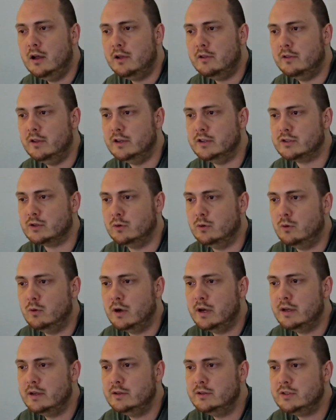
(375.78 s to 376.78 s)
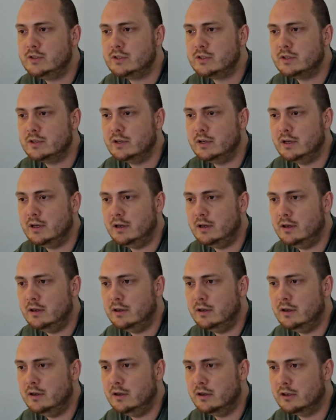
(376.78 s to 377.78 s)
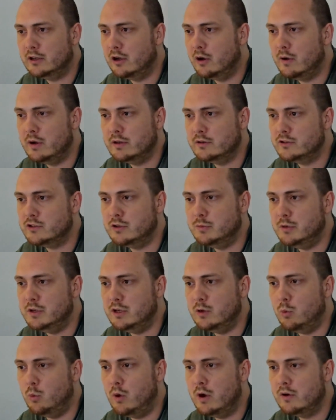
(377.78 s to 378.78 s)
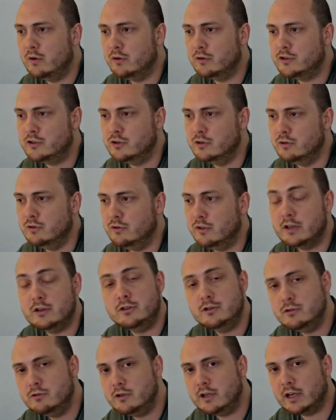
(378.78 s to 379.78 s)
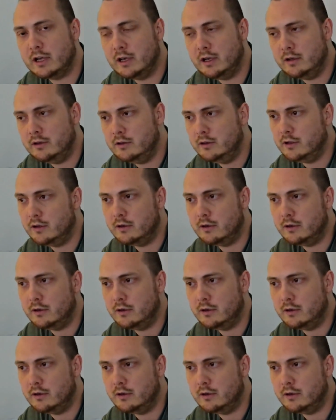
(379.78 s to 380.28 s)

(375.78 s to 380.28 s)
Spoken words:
there's always going to be one or two that do care,